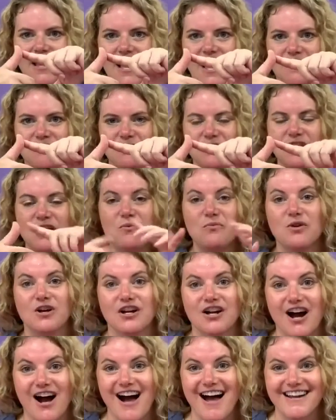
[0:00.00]
and really
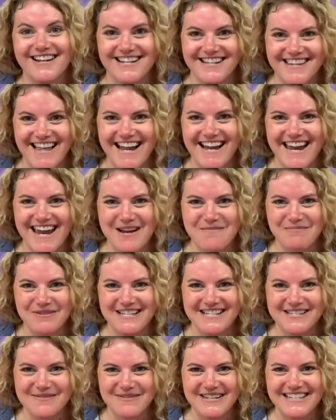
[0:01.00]
work on that hand
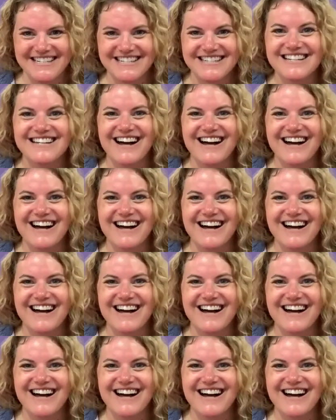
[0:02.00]
placement.